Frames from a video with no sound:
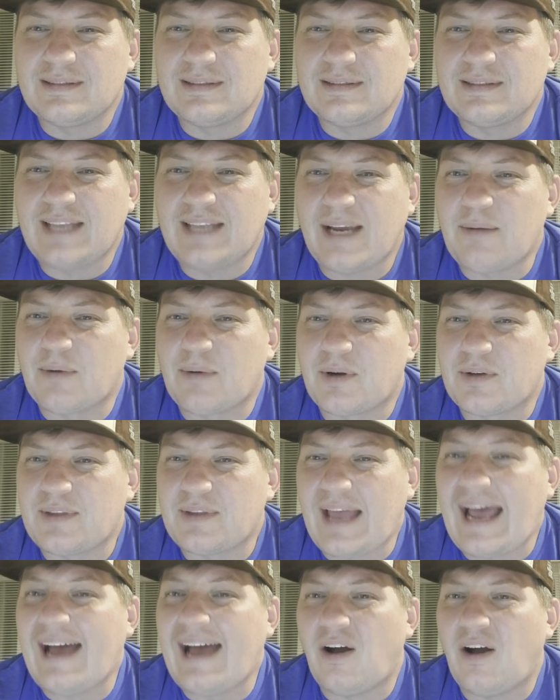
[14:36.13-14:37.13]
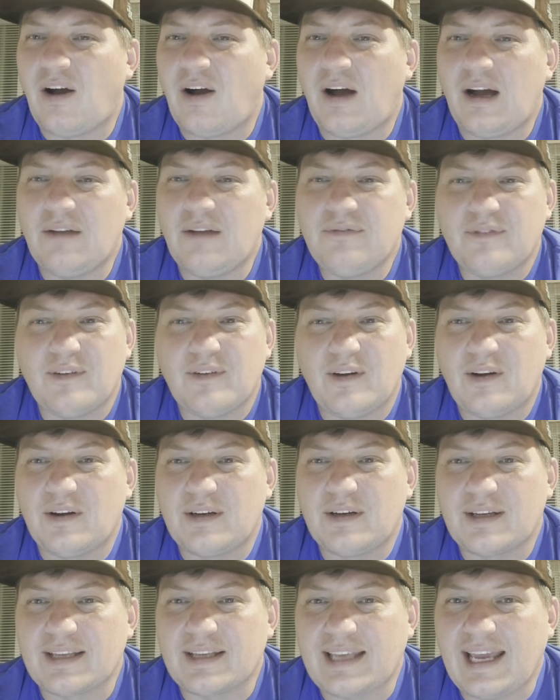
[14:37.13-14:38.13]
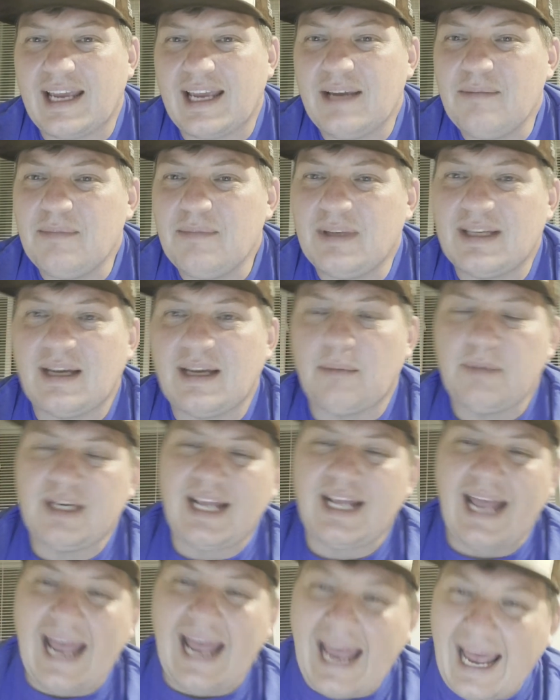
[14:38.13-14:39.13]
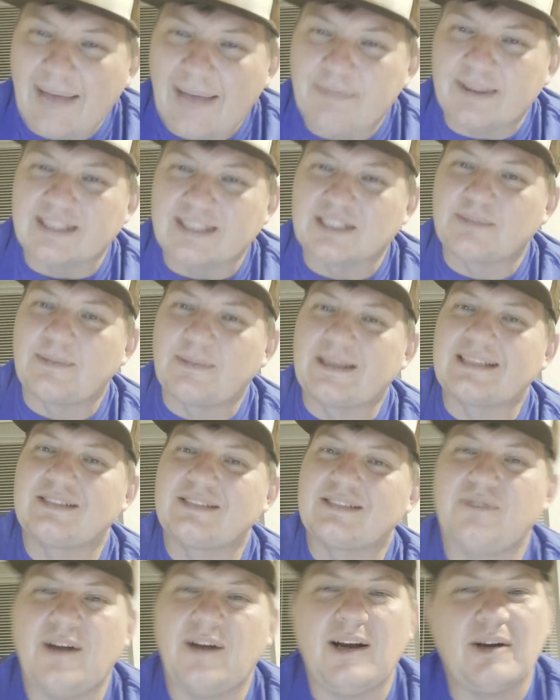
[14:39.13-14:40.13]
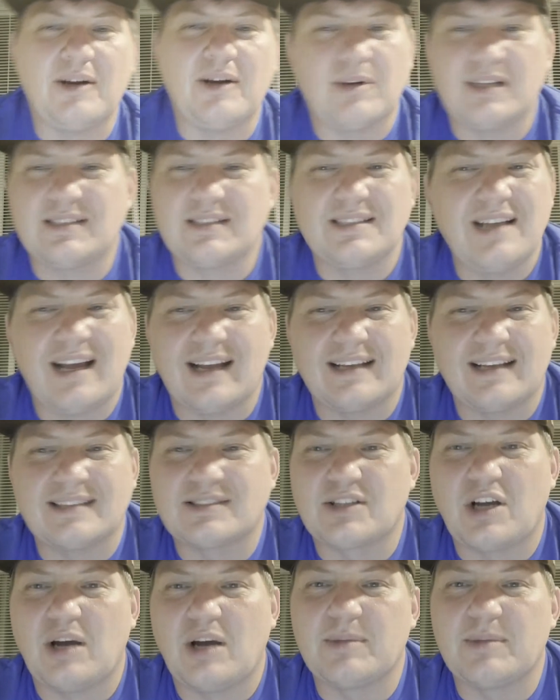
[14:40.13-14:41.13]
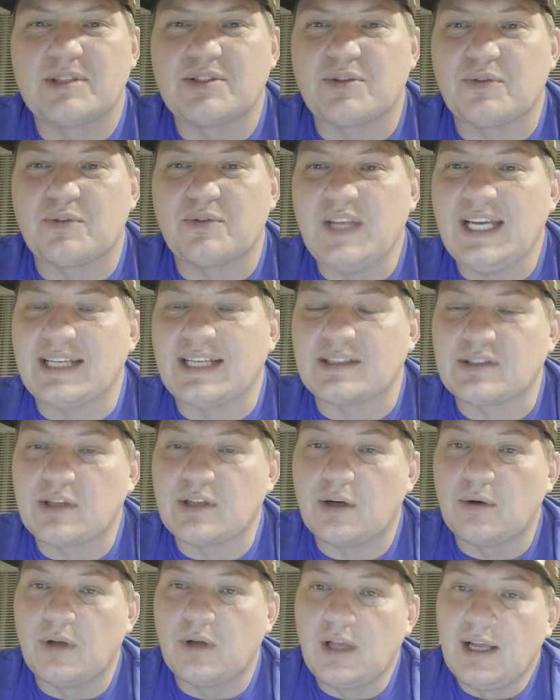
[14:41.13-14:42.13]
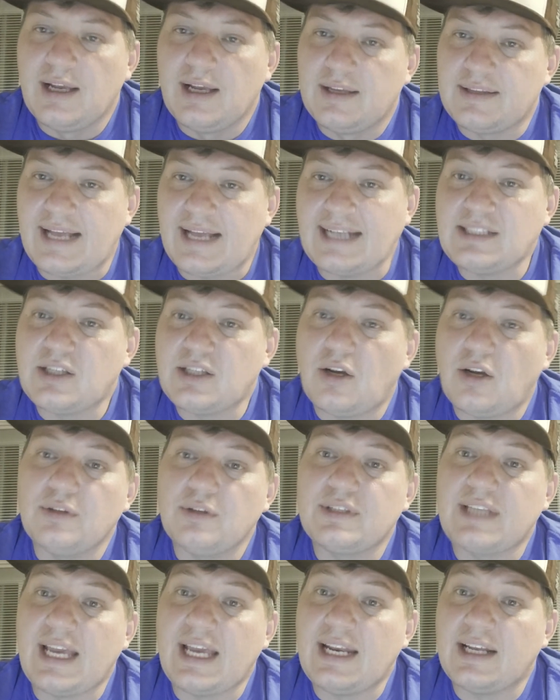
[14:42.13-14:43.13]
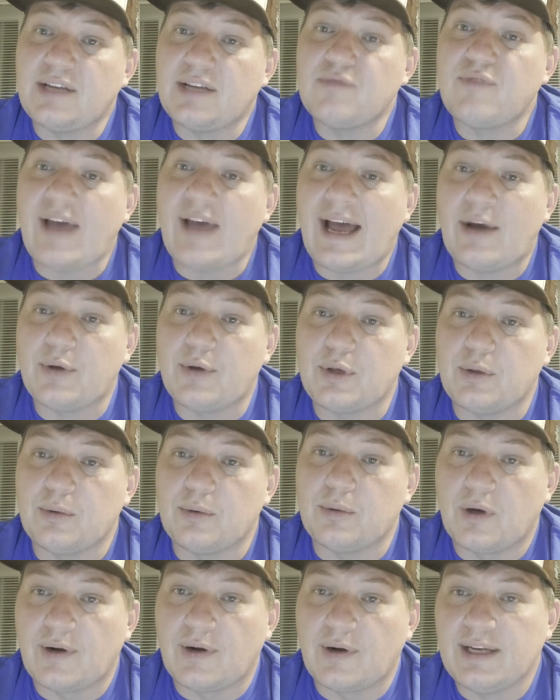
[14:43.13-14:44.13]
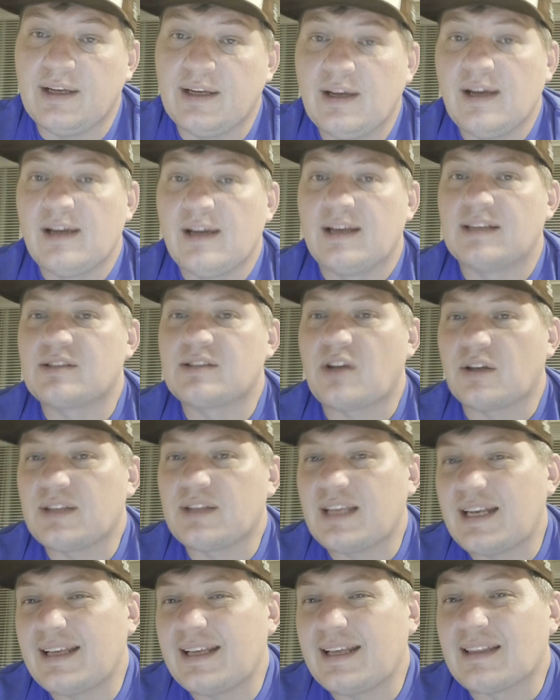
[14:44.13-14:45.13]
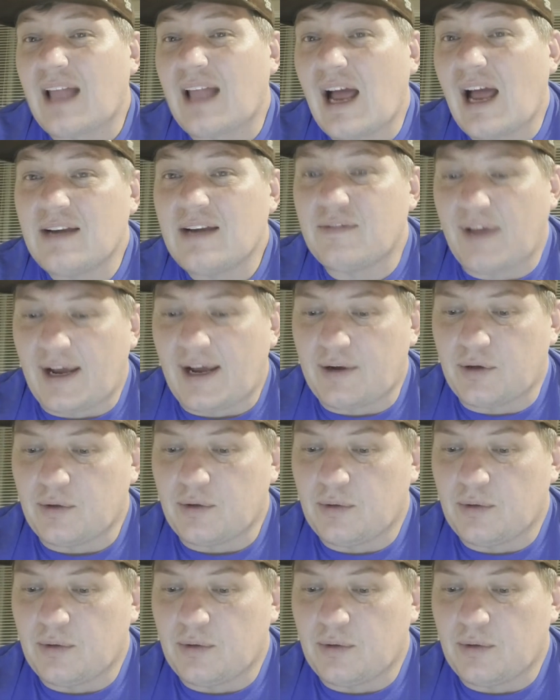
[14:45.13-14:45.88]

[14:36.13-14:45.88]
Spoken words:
they were that off on a game. I mean, it happens, but it's not as common as you think. So that's called gaining value, all right? It's called getting line value.